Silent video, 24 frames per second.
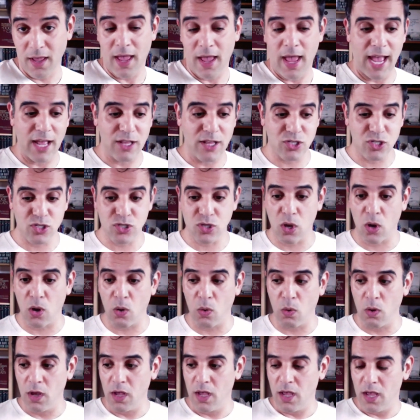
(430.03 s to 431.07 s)
And
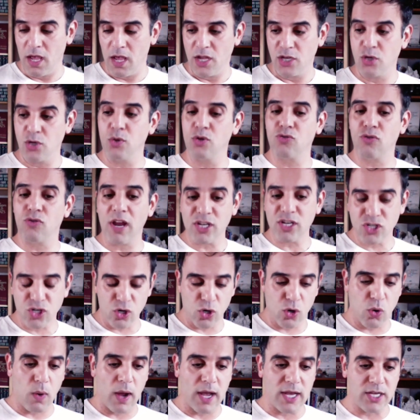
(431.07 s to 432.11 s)
so to address your
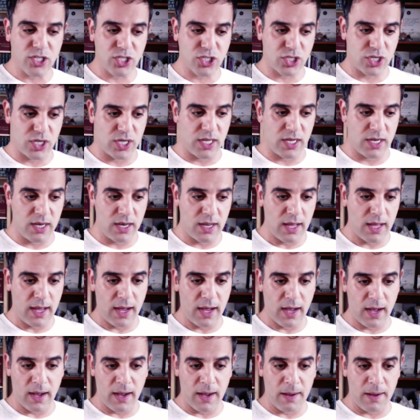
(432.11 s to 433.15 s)
question
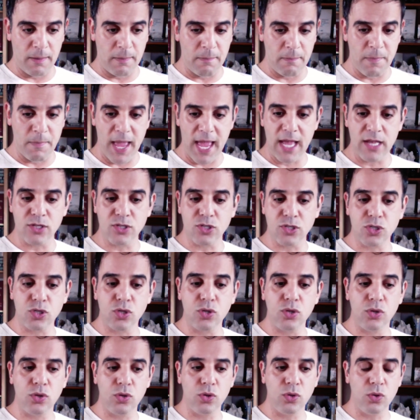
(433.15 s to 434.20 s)
as
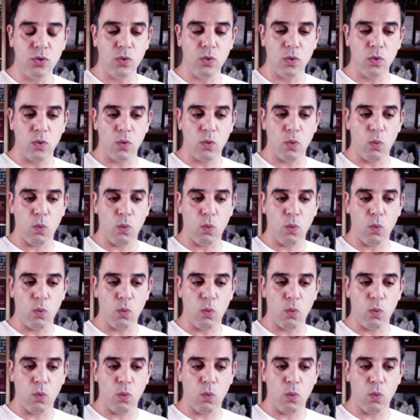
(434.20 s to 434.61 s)
to